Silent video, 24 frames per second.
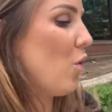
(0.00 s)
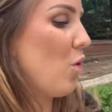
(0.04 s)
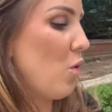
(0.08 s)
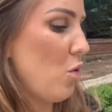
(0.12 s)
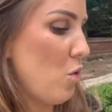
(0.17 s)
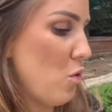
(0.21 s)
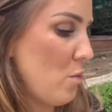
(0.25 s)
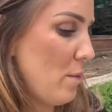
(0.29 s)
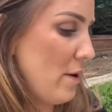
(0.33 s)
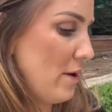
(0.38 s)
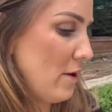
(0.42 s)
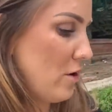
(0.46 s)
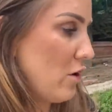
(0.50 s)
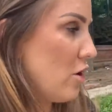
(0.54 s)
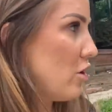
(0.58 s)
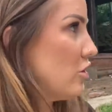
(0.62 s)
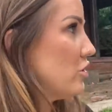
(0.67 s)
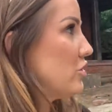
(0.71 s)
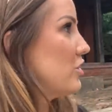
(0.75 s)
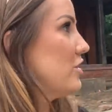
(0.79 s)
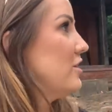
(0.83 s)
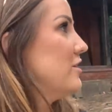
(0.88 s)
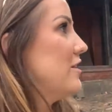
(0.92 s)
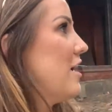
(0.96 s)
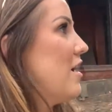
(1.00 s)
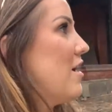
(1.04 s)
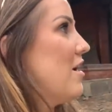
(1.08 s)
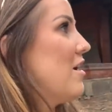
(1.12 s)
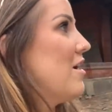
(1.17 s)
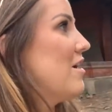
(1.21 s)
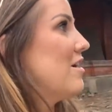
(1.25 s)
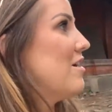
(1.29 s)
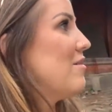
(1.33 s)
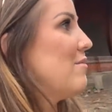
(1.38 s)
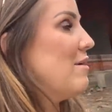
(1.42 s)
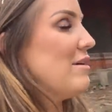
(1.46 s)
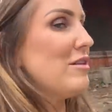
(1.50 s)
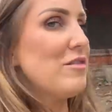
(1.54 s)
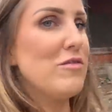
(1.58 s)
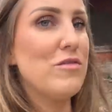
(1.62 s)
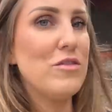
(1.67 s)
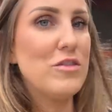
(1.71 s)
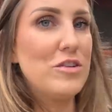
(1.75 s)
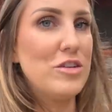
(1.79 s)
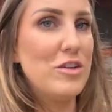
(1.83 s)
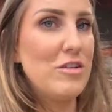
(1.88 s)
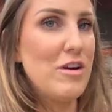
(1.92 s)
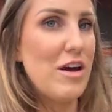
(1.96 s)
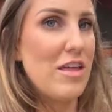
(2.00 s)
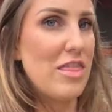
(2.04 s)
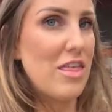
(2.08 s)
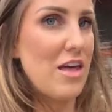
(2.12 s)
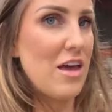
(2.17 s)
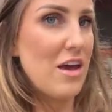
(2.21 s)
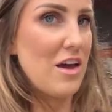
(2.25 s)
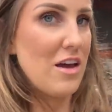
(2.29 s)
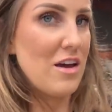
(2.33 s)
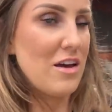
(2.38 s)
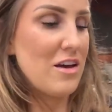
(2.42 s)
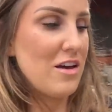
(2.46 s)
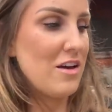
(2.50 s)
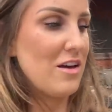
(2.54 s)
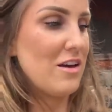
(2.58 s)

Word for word: Oh my gosh, it, uh, mine's full too, I think.